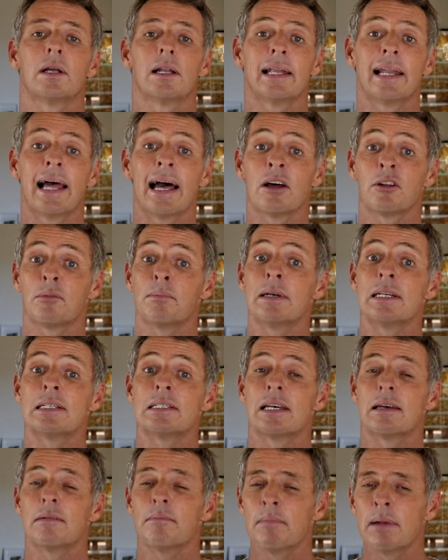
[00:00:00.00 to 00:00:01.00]
It allowed me
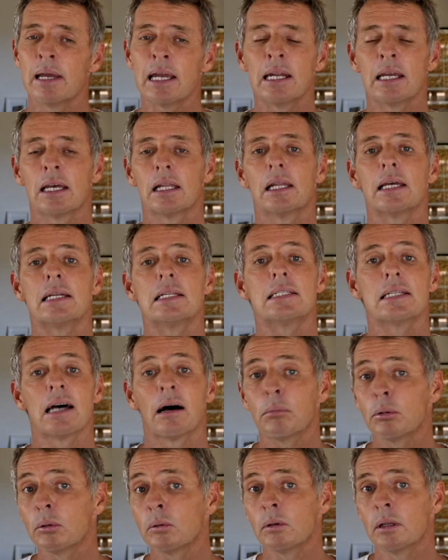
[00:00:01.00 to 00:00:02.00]
to immediately
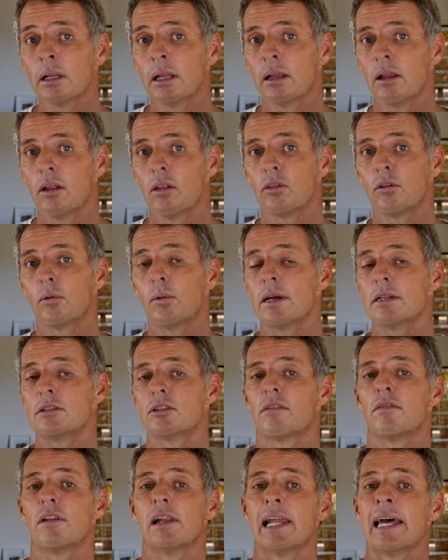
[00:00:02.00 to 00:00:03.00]
double the
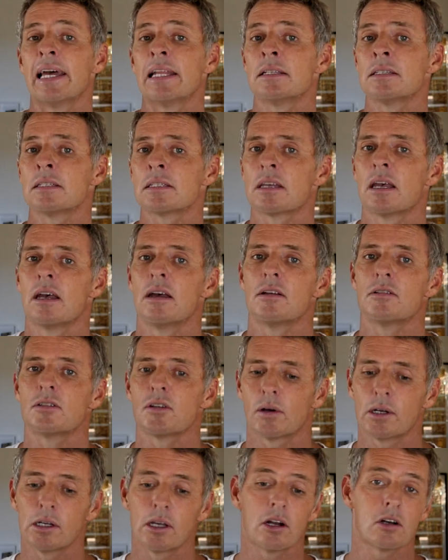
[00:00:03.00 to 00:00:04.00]
reach of the lens.
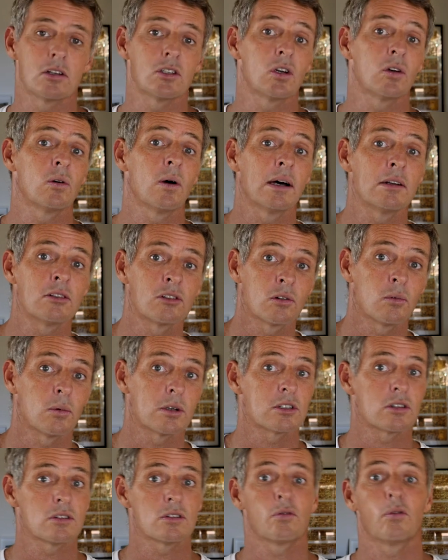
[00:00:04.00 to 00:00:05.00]
So I could go to 200,
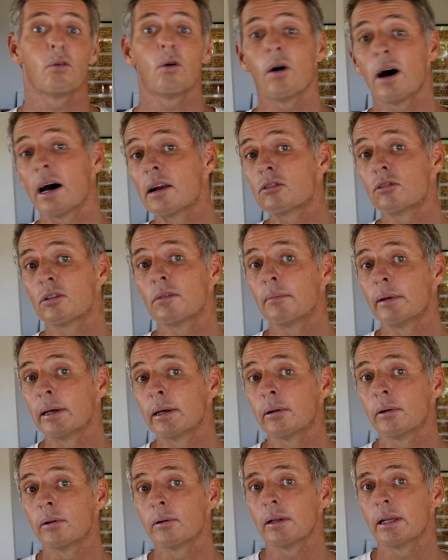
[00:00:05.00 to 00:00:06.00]
which is 400
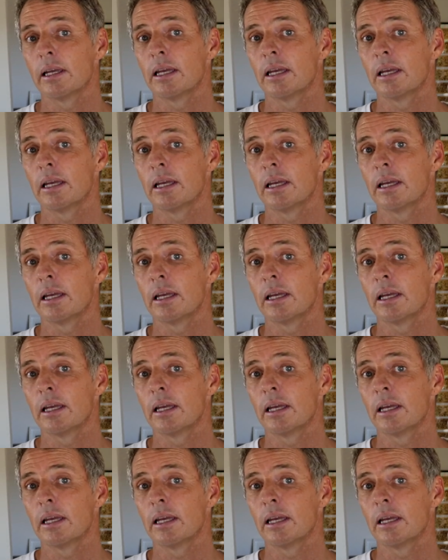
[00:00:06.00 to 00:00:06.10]
mil